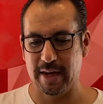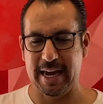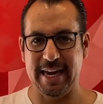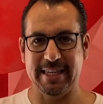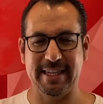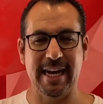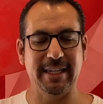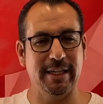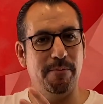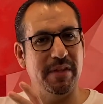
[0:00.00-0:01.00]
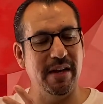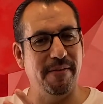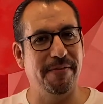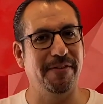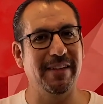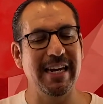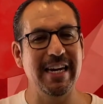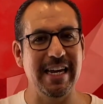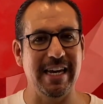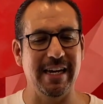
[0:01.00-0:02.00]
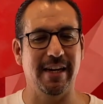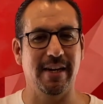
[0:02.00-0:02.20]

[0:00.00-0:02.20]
It's not something fleeting.